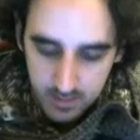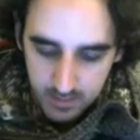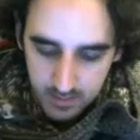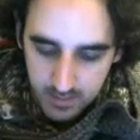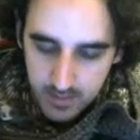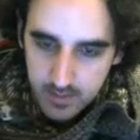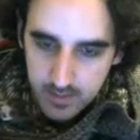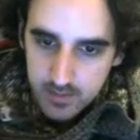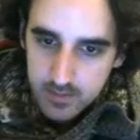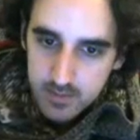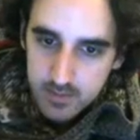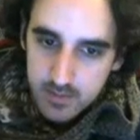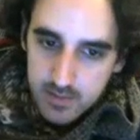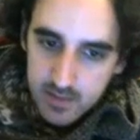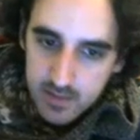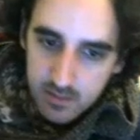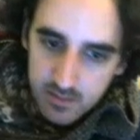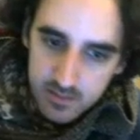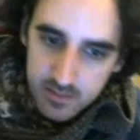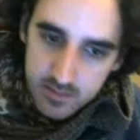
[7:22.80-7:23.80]
and
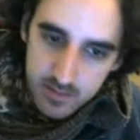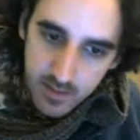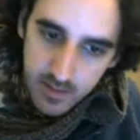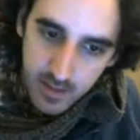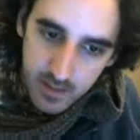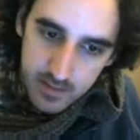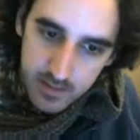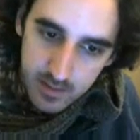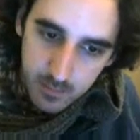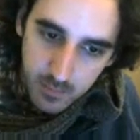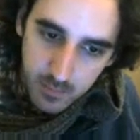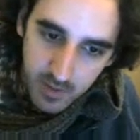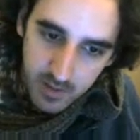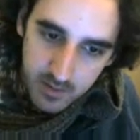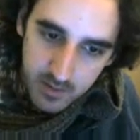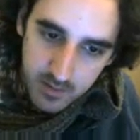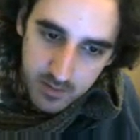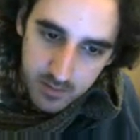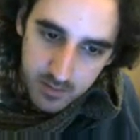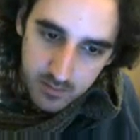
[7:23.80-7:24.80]
now let's add a
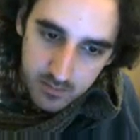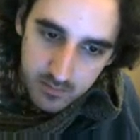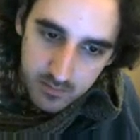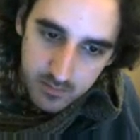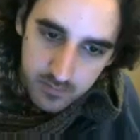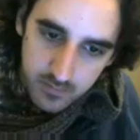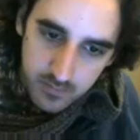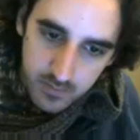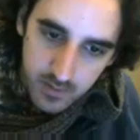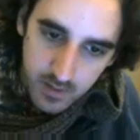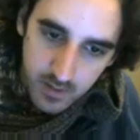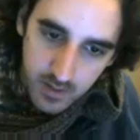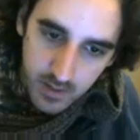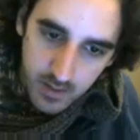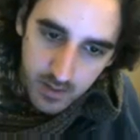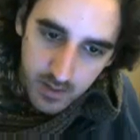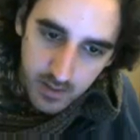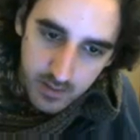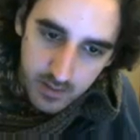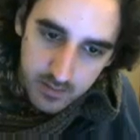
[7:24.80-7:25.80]
bunch of
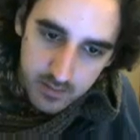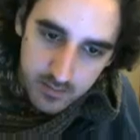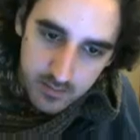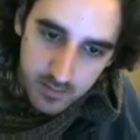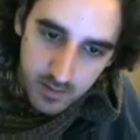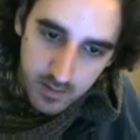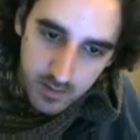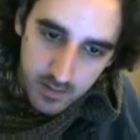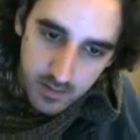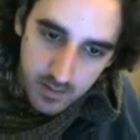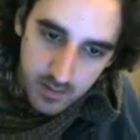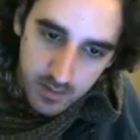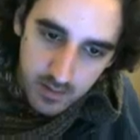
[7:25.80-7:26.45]
extra